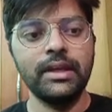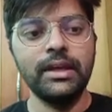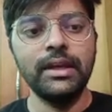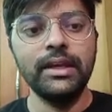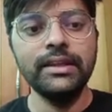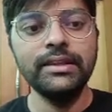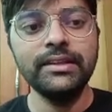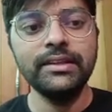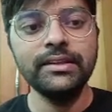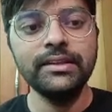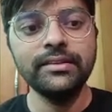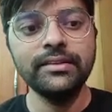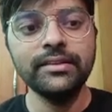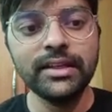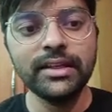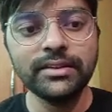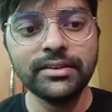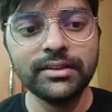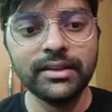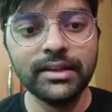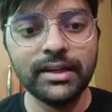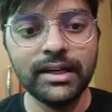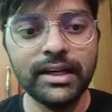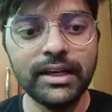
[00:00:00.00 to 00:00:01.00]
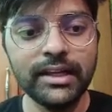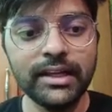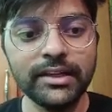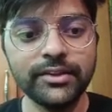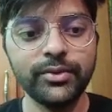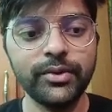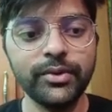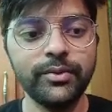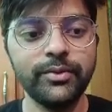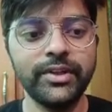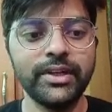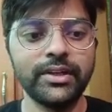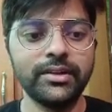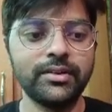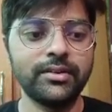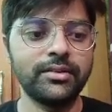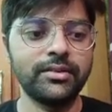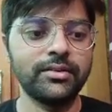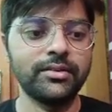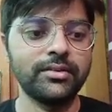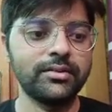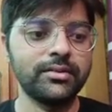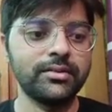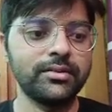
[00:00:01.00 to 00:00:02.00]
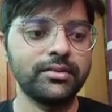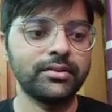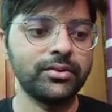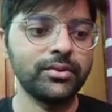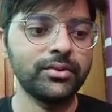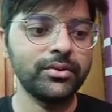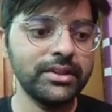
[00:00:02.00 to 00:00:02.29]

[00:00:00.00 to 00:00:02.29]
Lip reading: in this case Lx will win. So